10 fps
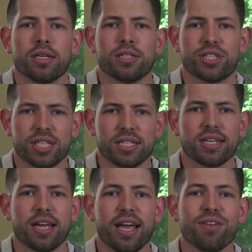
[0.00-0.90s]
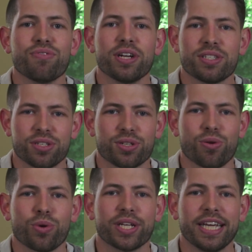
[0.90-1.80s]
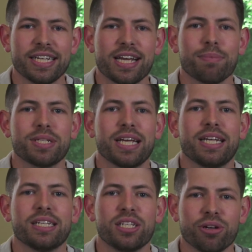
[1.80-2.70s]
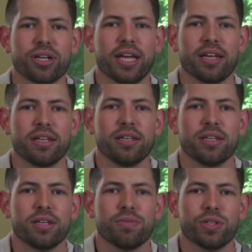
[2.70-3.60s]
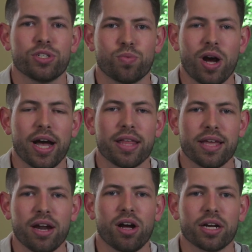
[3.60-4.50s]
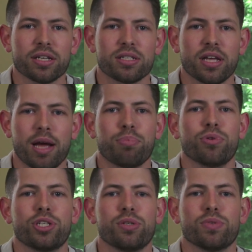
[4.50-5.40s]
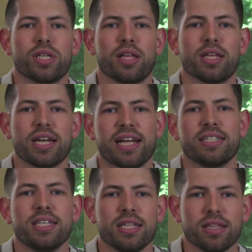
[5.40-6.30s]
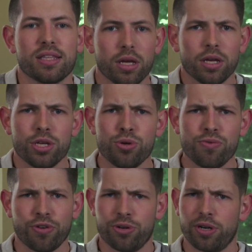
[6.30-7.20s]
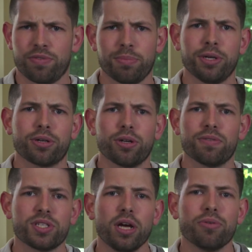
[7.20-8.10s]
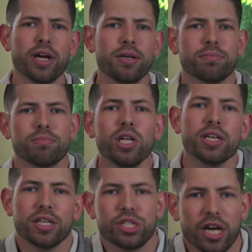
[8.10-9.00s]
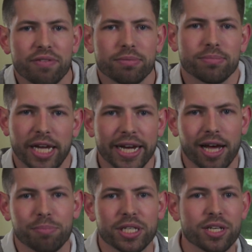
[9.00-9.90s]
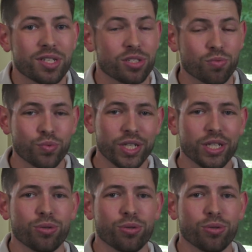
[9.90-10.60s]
Jacinta, and Francisco were kidnapped and interrogated, which is why that August the apparition was on the 19th. You've heard of the miracle of the sun, right? Well, in case you haven't, hang on, because it's a really